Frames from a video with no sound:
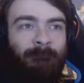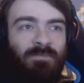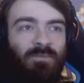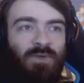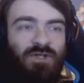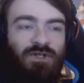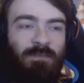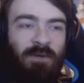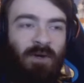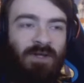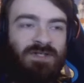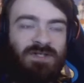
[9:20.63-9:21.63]
Which, to be
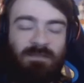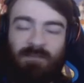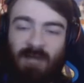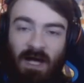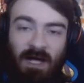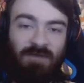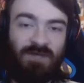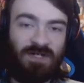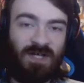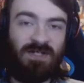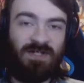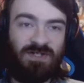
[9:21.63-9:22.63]
honest, kind of
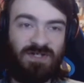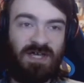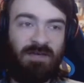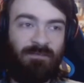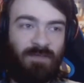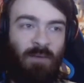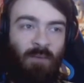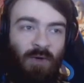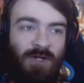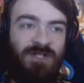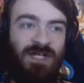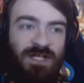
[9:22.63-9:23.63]
excited to see. I
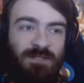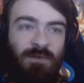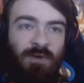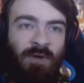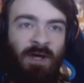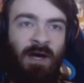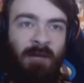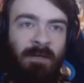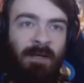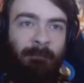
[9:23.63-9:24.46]
want to see his mutant army.